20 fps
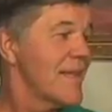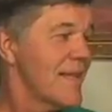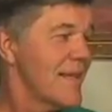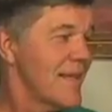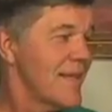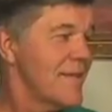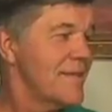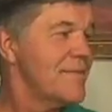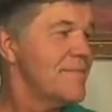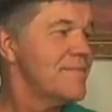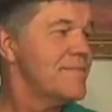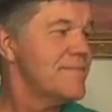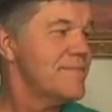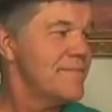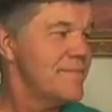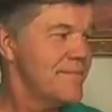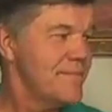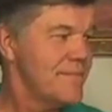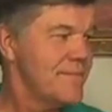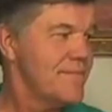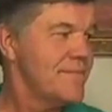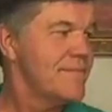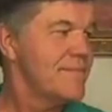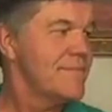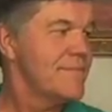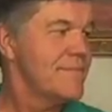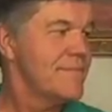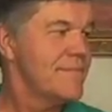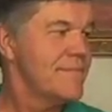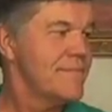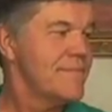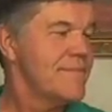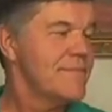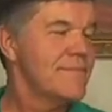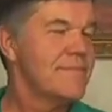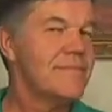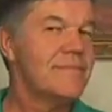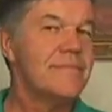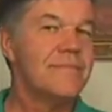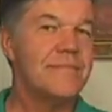
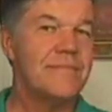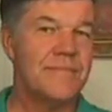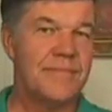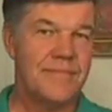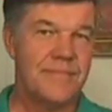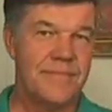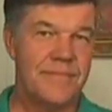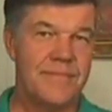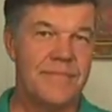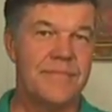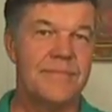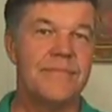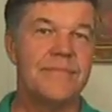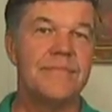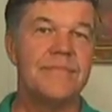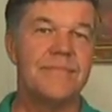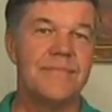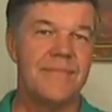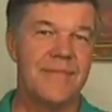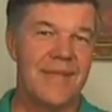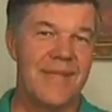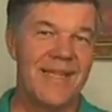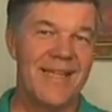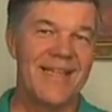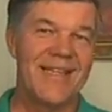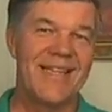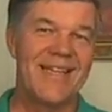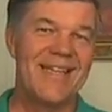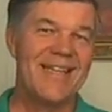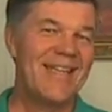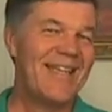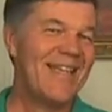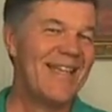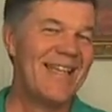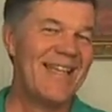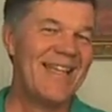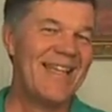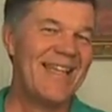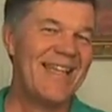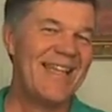
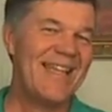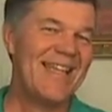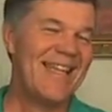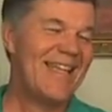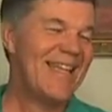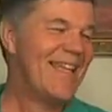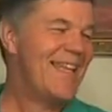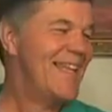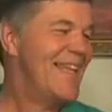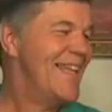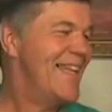(silent)